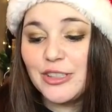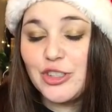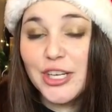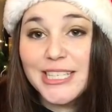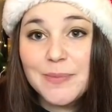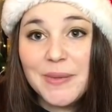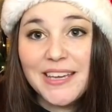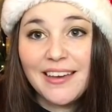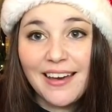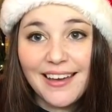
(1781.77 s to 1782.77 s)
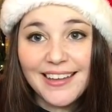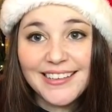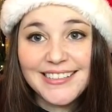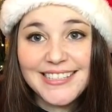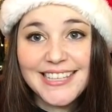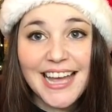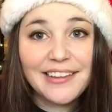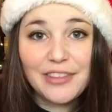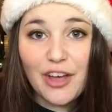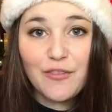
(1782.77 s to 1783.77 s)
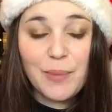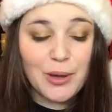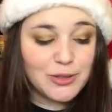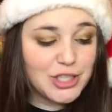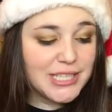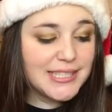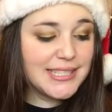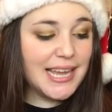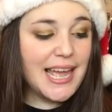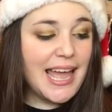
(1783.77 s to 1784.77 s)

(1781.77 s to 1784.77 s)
just because I love potions.